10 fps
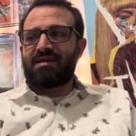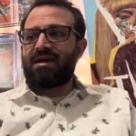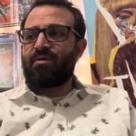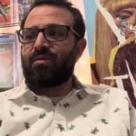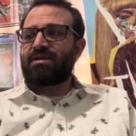
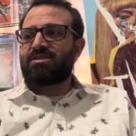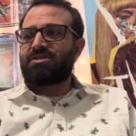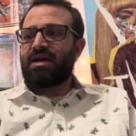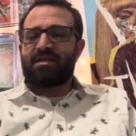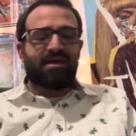Can't wait to
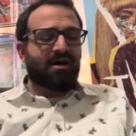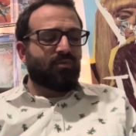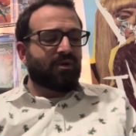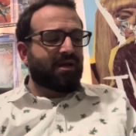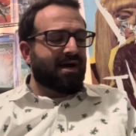check that
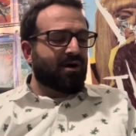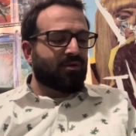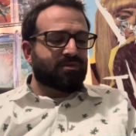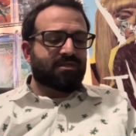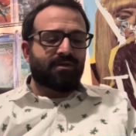one
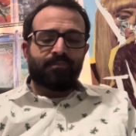out.